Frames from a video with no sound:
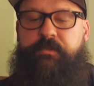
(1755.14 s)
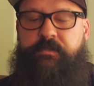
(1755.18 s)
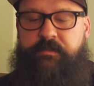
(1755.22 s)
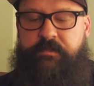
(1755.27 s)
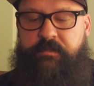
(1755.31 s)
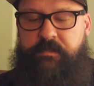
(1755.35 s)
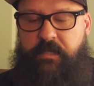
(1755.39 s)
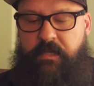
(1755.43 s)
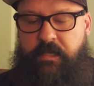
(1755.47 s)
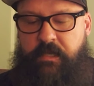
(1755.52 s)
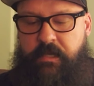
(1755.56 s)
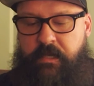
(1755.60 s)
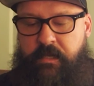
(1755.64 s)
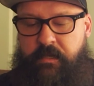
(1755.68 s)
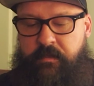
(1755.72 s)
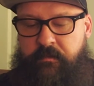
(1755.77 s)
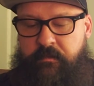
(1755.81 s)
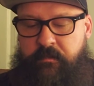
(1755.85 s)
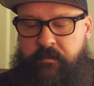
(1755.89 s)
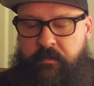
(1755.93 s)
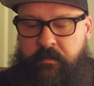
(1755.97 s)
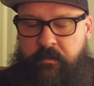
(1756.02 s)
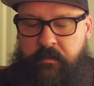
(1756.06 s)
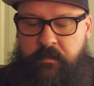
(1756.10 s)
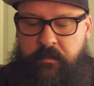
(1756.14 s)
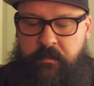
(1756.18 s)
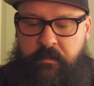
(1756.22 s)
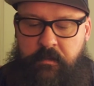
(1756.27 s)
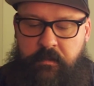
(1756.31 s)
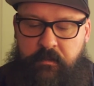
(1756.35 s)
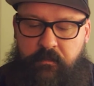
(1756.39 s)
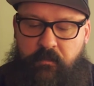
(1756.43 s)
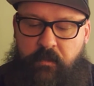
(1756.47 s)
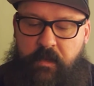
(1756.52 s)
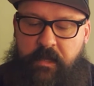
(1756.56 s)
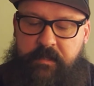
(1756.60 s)
design.
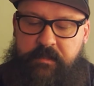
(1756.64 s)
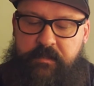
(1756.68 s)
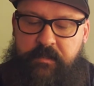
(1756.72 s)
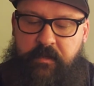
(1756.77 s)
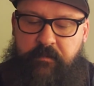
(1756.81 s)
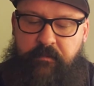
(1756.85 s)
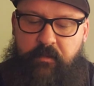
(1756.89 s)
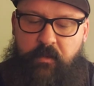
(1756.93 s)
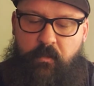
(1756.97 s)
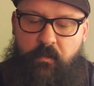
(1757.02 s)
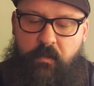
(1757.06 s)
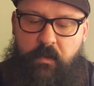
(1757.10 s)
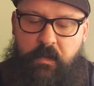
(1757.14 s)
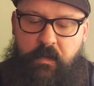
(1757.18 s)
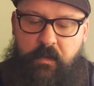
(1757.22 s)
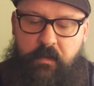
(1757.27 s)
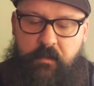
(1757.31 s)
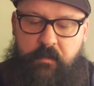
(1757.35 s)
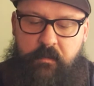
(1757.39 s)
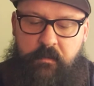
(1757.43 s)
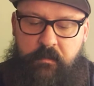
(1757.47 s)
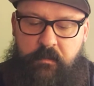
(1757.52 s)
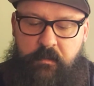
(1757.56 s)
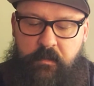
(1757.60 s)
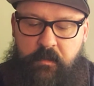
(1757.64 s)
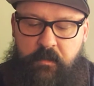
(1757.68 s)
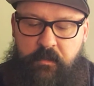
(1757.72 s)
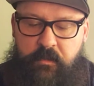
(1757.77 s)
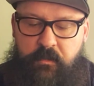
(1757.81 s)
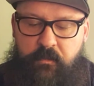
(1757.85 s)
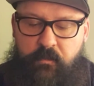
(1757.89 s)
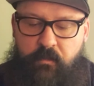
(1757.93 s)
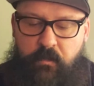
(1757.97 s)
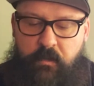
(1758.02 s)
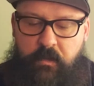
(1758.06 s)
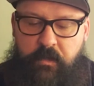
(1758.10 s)
Writes everywhere,
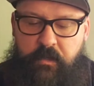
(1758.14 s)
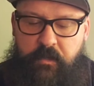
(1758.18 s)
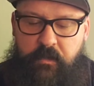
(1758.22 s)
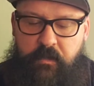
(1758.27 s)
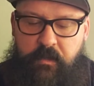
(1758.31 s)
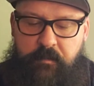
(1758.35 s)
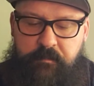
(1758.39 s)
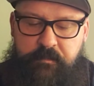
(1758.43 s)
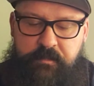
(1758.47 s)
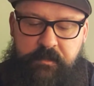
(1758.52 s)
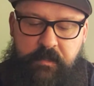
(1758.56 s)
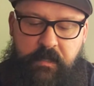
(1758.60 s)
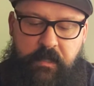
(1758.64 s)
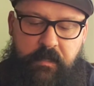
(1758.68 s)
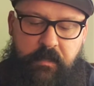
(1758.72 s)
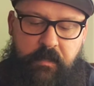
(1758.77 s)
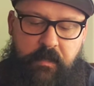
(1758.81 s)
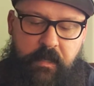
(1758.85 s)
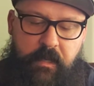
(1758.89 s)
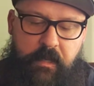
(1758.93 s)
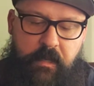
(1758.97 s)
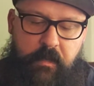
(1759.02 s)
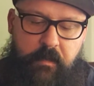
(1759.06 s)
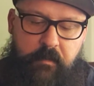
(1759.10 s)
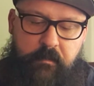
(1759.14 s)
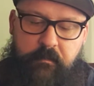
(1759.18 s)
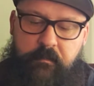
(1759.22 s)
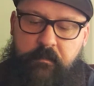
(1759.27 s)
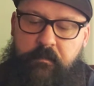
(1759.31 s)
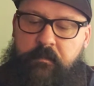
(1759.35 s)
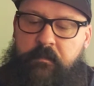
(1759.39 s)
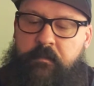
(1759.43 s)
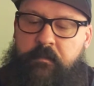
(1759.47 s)
underwater, upside down,